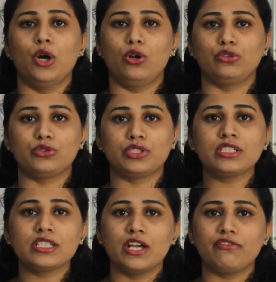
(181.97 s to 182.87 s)
all those
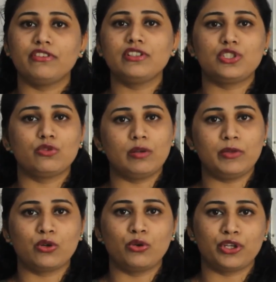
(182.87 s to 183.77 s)
things, first you will
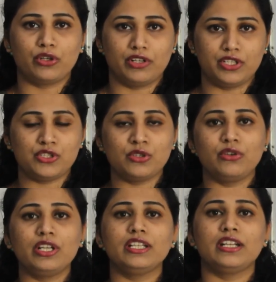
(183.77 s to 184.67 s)
be coding your
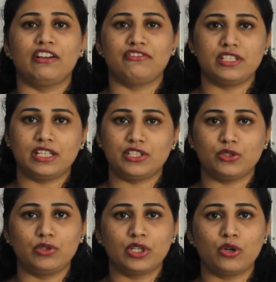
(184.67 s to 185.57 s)
injury, then after that
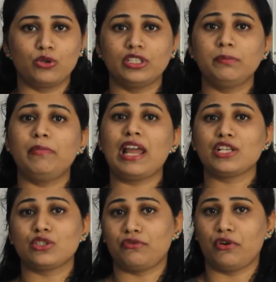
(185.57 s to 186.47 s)
you will code the
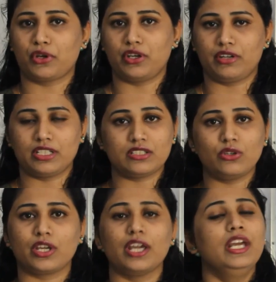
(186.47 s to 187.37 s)
place of occurrence.
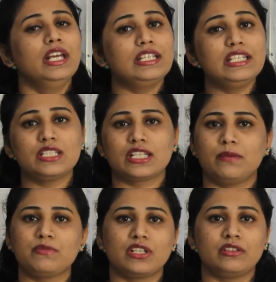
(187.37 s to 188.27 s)
Okay, this
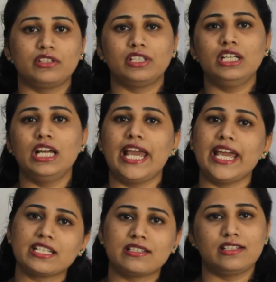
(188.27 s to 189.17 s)
comes under the
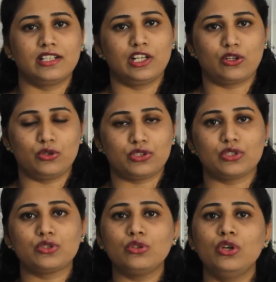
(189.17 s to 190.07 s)
external
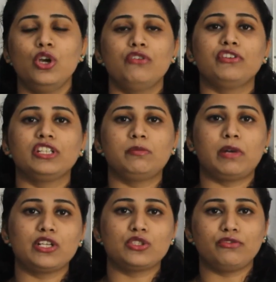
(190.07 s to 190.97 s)
causes. So for the
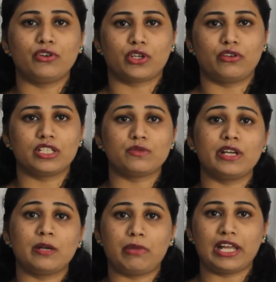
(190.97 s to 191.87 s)
place of occurrence,
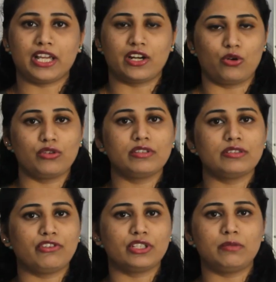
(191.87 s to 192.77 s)
where playground,
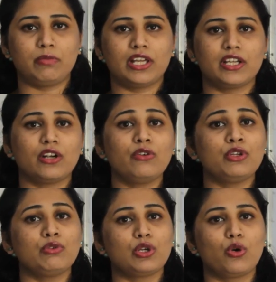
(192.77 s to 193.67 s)
for the playground
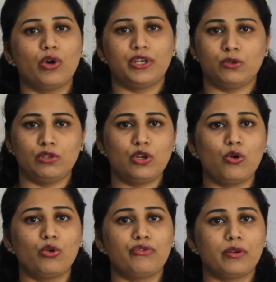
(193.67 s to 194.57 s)
you will go and you will
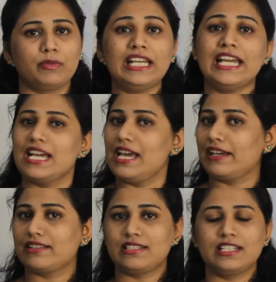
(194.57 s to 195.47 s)
code from the
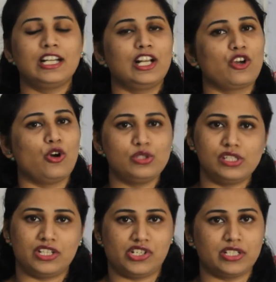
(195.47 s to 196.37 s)
external cause
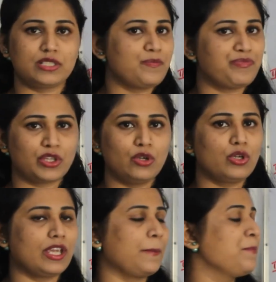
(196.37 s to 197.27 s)
sessions.
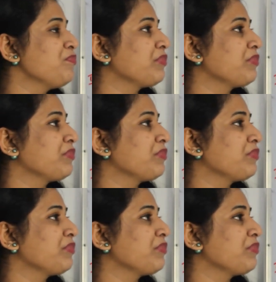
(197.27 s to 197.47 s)
Okay,